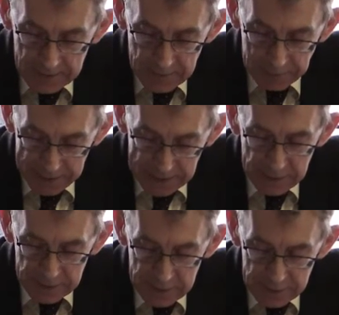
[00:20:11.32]
the
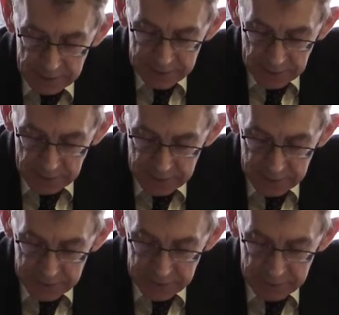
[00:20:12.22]
penalty and the
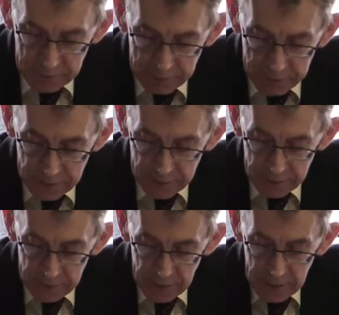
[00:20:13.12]
sentencing system in
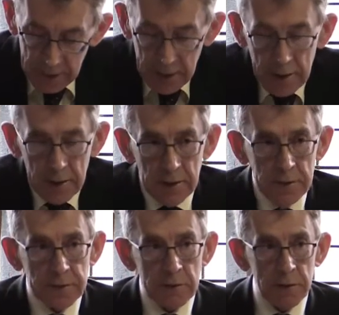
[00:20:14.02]
particular,
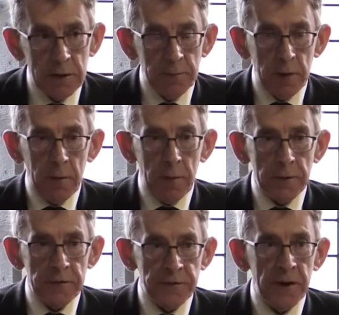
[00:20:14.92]
is that we have
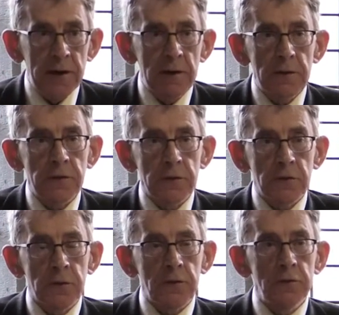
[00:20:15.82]
probably failed
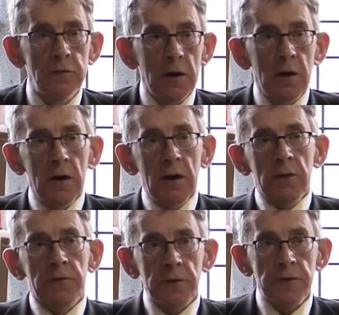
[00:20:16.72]
to,
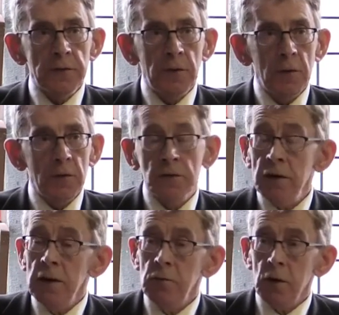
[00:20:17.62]
first of all,
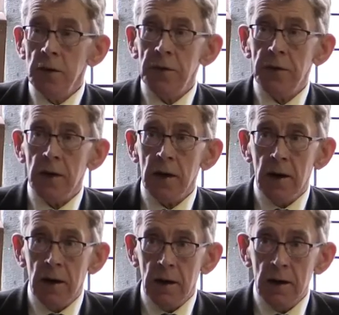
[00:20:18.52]
deal with
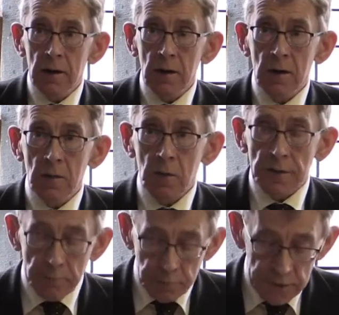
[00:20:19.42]

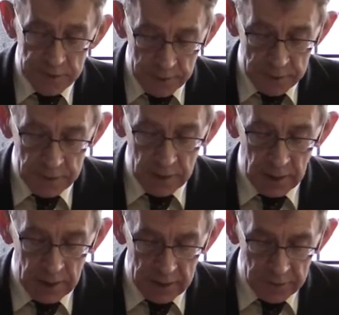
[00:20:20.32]
imprisonment
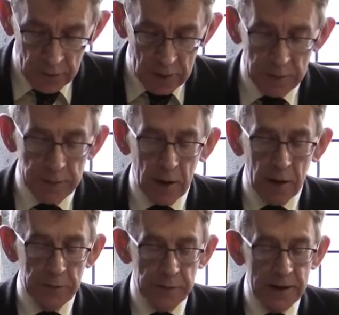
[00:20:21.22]
in terms
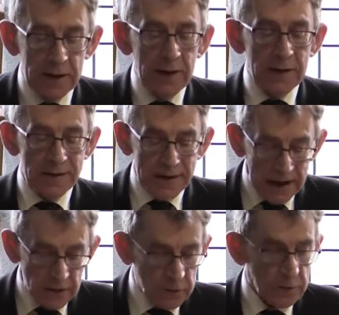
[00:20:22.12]
of the
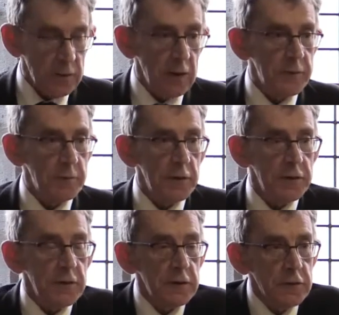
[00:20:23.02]
nature of the
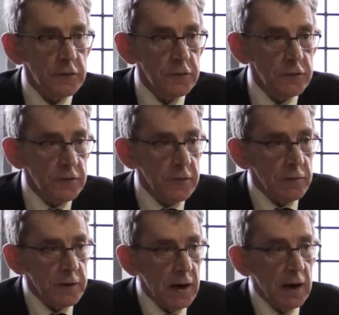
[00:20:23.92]
prison institutions
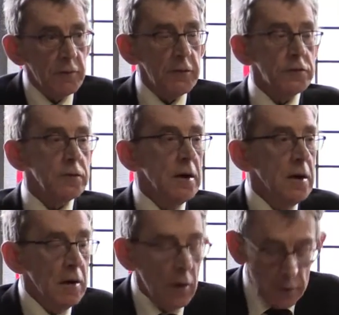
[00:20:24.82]
that we have, which
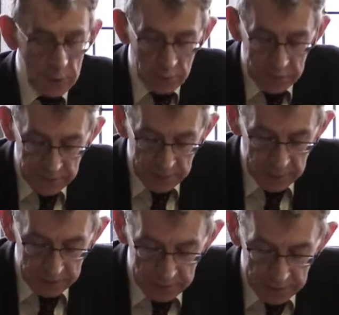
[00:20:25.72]
until recently
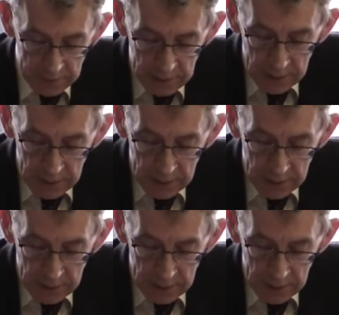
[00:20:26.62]
have been